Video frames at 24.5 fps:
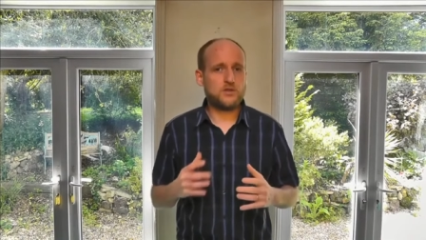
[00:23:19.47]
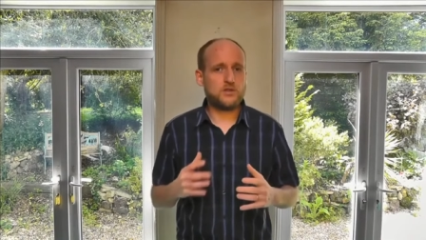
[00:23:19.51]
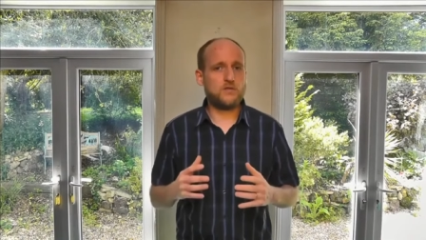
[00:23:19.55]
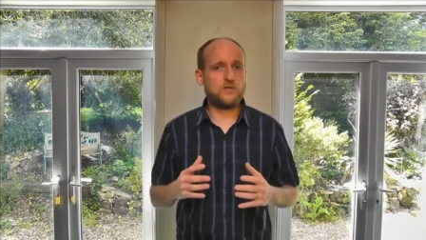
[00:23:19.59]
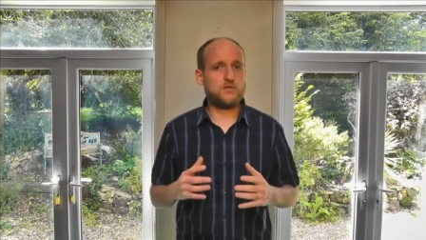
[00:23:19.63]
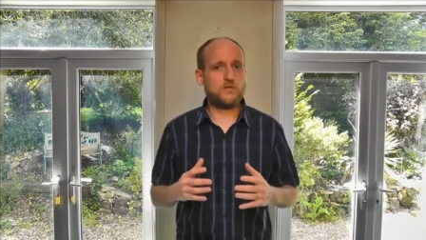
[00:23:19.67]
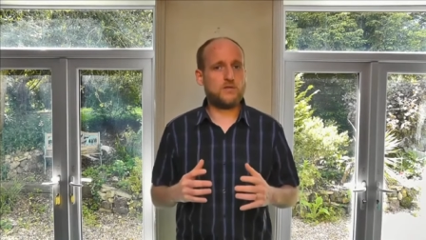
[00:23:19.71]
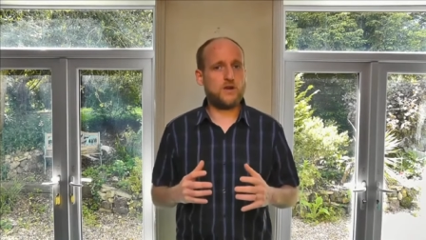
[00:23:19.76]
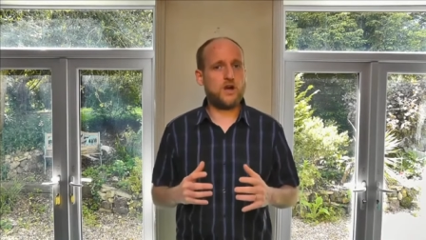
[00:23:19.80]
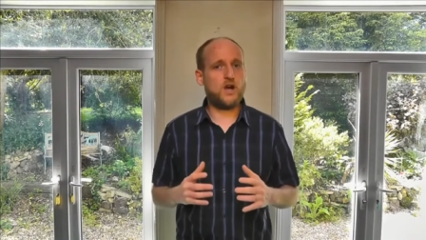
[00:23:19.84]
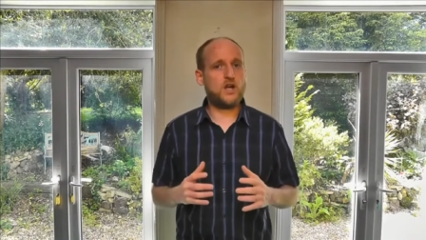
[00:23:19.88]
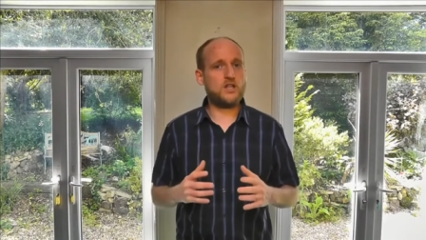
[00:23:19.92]

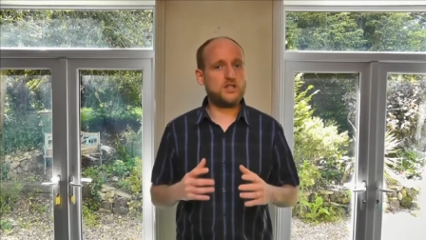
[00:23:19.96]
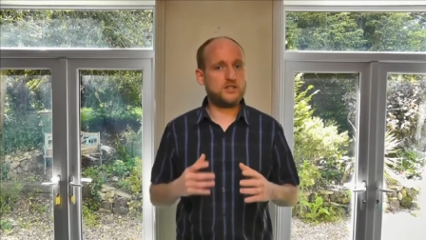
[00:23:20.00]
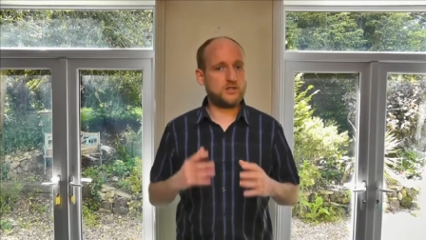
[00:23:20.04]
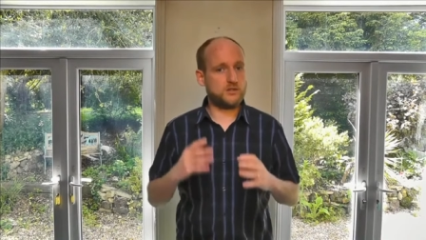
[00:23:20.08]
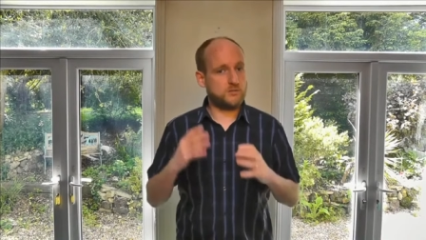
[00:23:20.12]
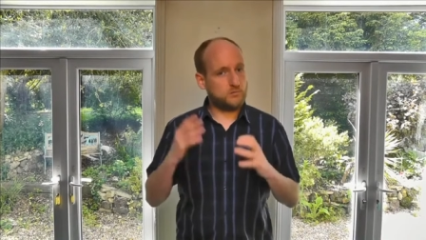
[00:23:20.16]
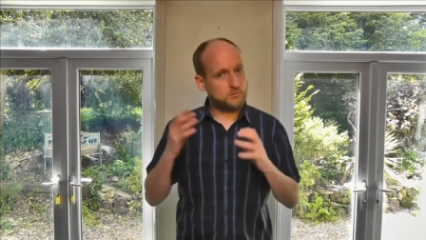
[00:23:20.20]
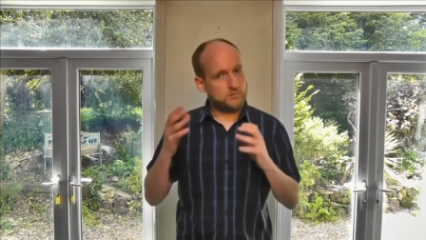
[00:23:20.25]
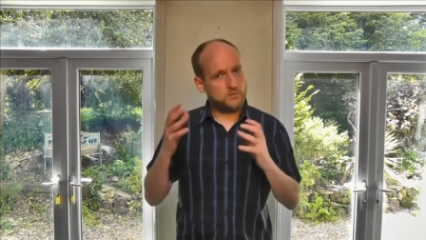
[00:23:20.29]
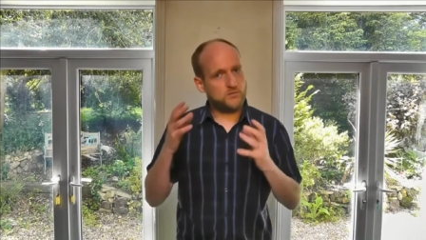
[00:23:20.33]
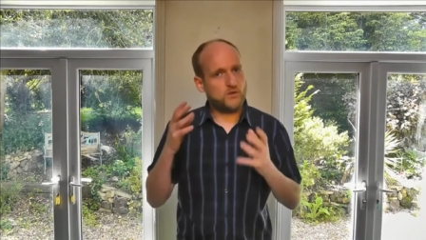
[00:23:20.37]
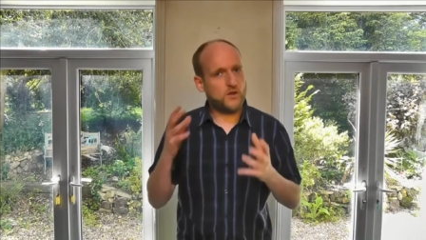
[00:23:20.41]
so far.
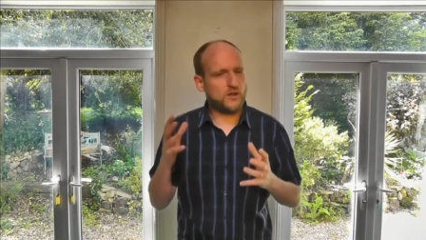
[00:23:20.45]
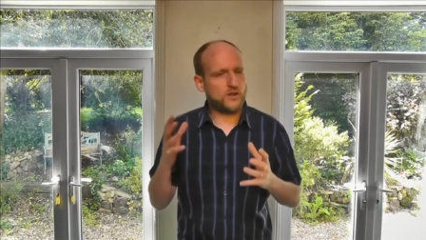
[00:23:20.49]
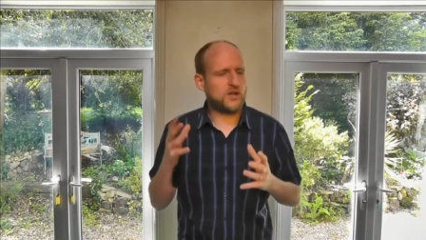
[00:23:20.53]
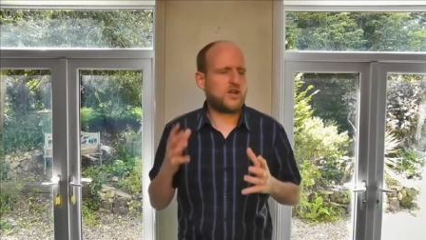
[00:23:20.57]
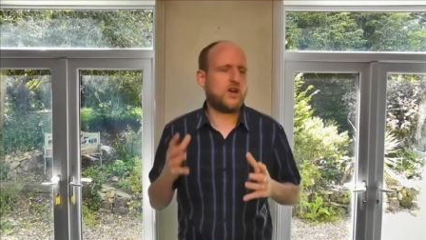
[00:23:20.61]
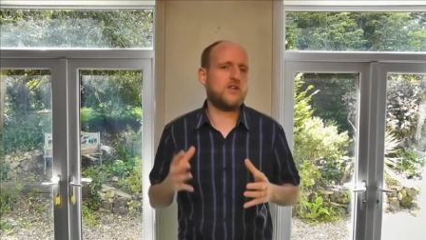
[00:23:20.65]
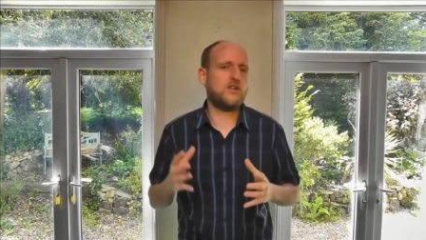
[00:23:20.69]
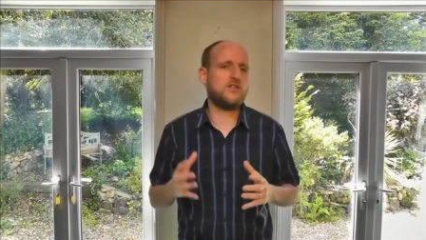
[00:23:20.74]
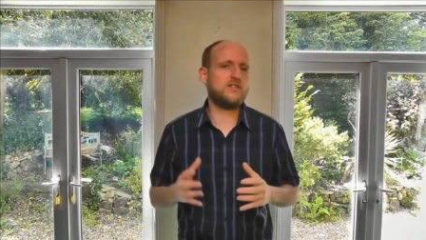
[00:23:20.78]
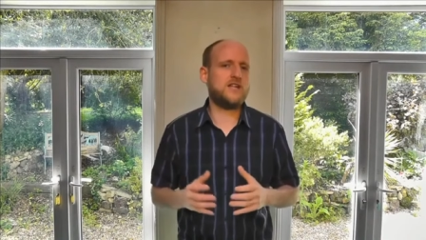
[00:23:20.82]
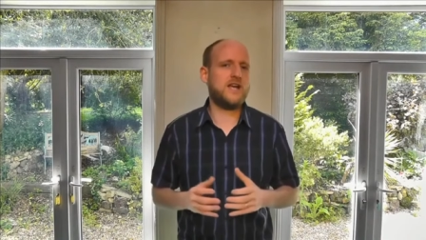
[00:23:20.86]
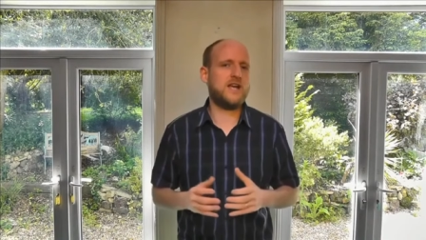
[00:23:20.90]
So we've got the
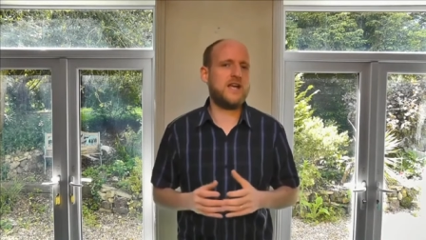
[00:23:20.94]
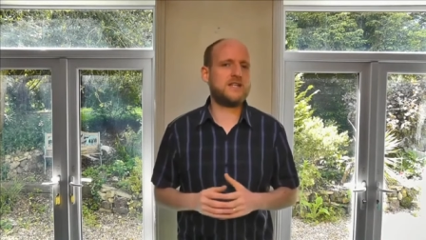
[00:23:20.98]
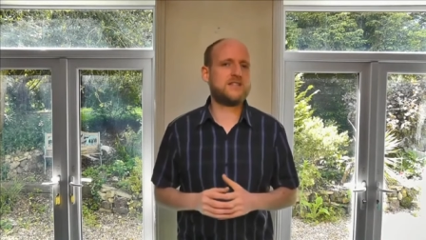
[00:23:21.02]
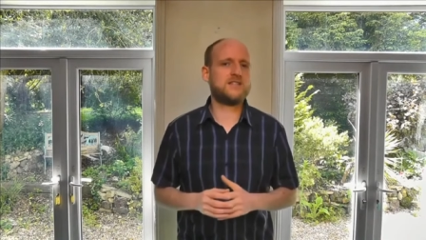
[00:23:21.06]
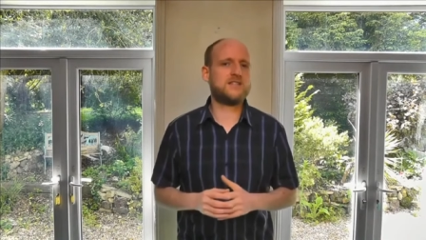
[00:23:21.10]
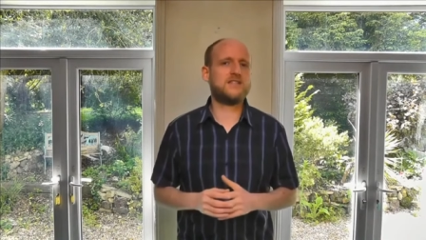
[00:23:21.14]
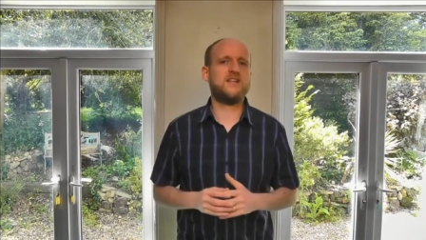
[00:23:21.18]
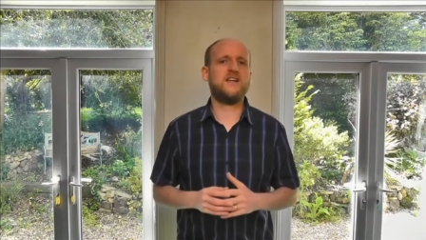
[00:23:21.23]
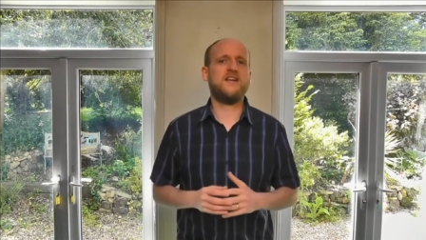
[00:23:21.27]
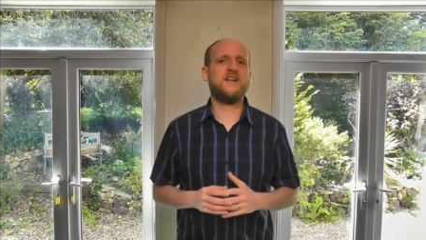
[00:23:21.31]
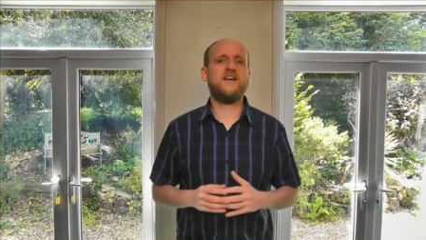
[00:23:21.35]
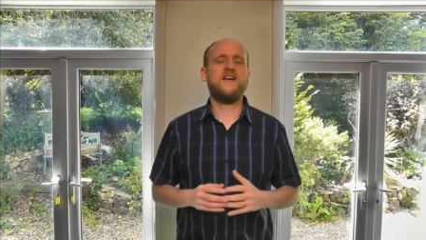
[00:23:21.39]

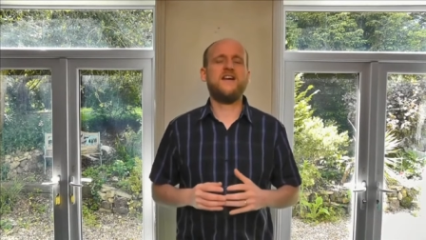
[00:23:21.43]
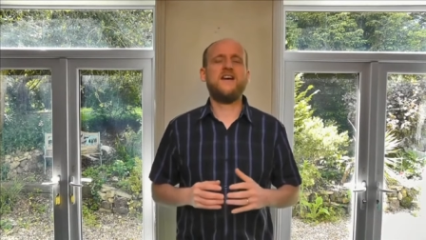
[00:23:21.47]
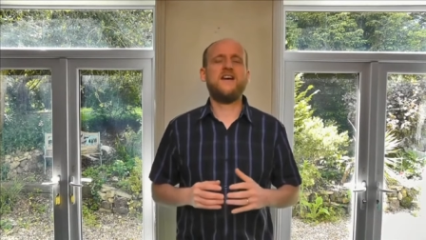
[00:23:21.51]
context.